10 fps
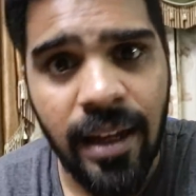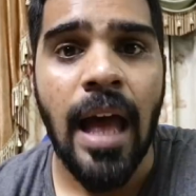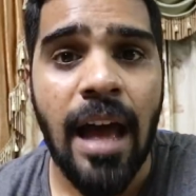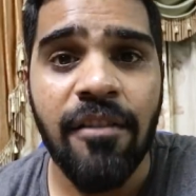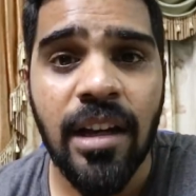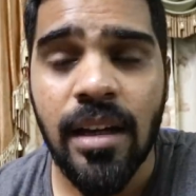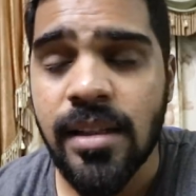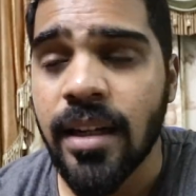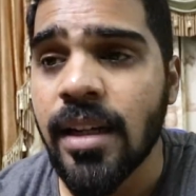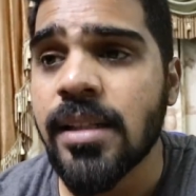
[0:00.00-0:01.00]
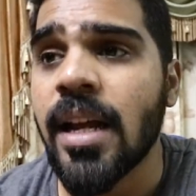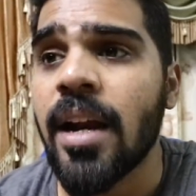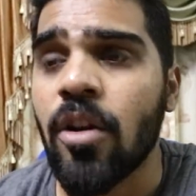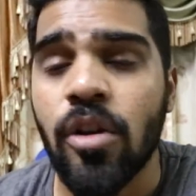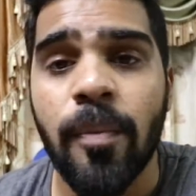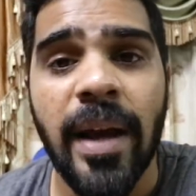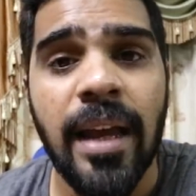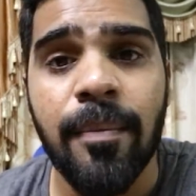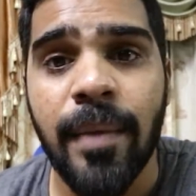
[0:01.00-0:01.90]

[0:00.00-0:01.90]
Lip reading: Having a center stand on your bike